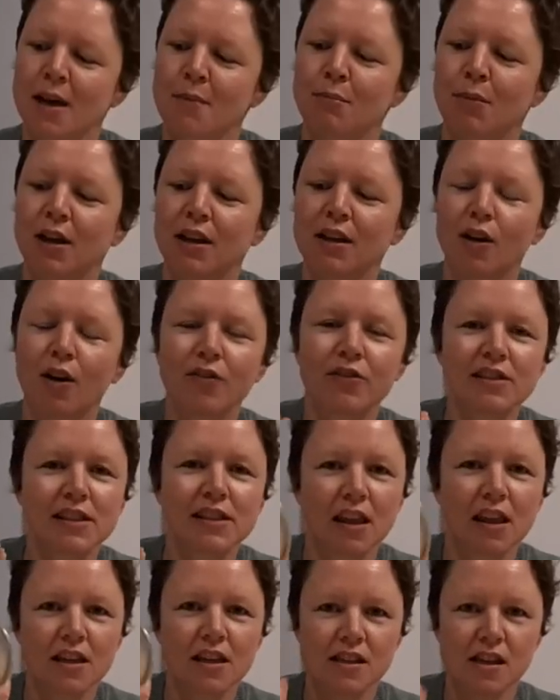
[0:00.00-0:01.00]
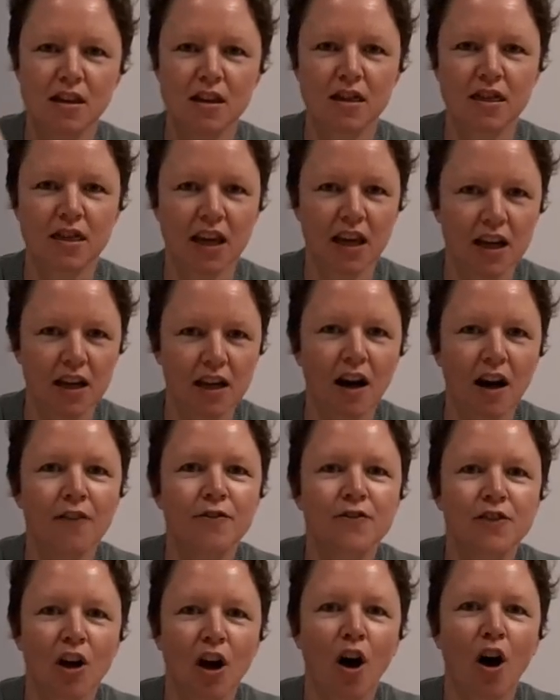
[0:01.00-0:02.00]
But obviously this is thick
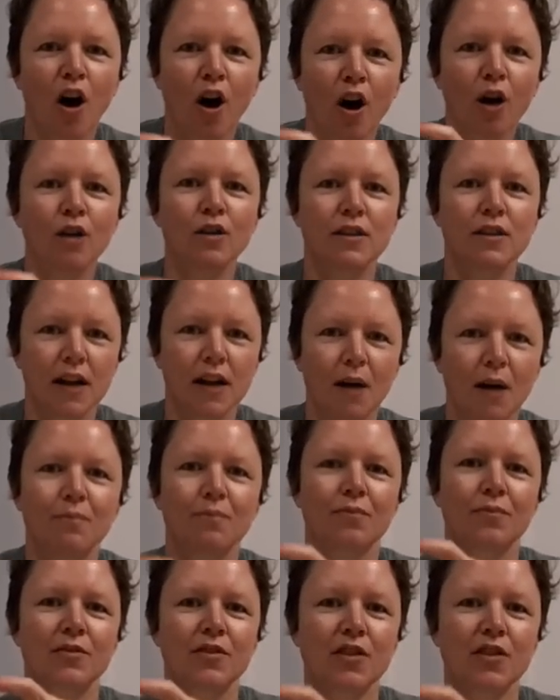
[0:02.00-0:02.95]
enough to hold it up.